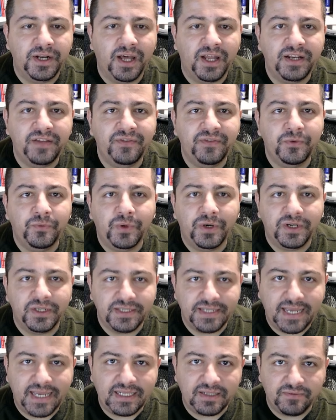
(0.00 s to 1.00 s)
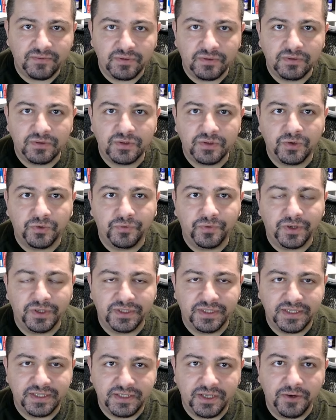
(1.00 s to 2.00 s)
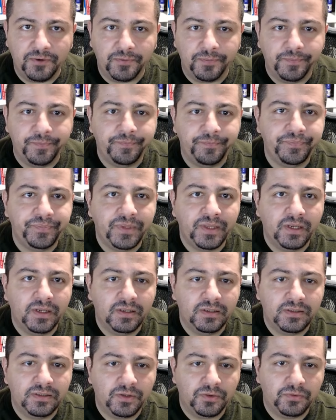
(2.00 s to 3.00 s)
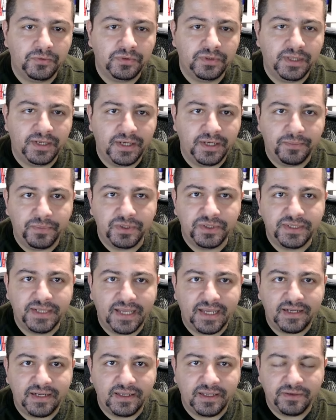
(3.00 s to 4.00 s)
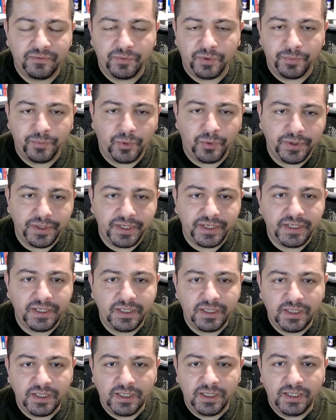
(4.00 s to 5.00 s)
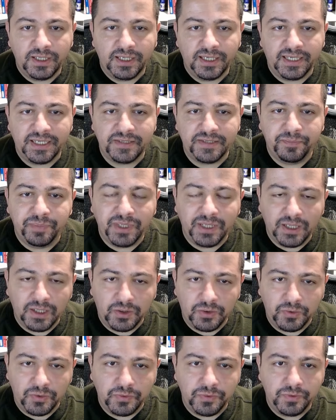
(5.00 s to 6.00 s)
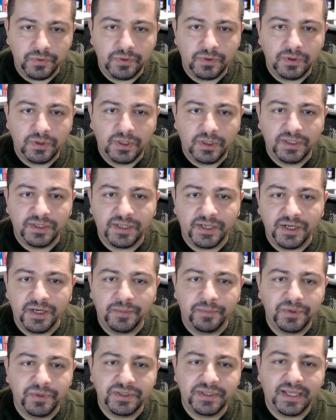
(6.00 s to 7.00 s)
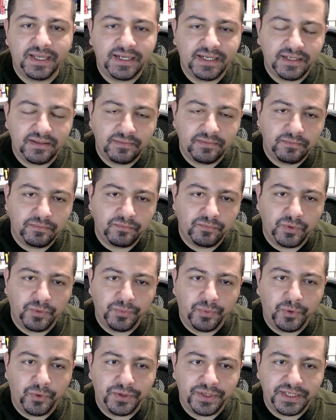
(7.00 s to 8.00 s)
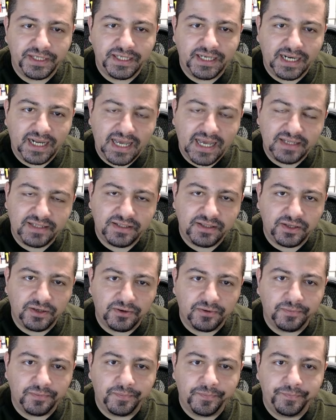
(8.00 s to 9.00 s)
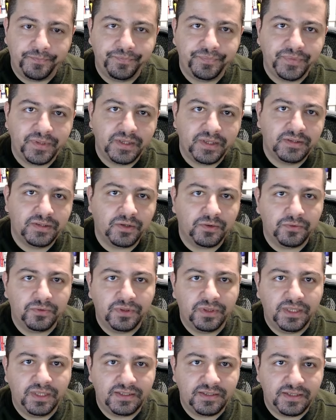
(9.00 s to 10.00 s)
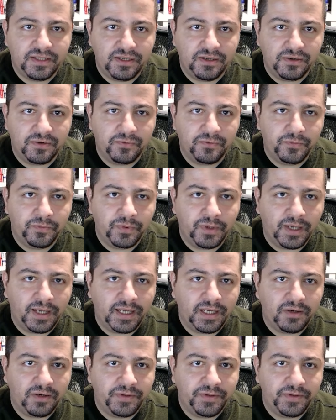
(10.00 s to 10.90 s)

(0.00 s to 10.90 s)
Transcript: not even where it's at so far this year. So the numbers that it reported is below the numbers that it reported last year. So this year, I